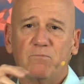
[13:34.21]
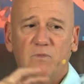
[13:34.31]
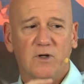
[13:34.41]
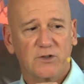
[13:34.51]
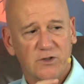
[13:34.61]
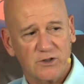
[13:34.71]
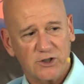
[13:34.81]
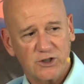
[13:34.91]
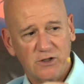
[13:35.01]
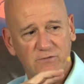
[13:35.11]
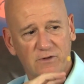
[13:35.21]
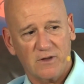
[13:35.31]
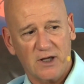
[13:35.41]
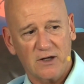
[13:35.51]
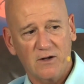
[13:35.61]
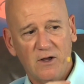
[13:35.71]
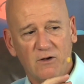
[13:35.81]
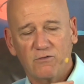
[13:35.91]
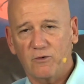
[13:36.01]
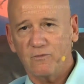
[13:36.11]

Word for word: Because the shift then from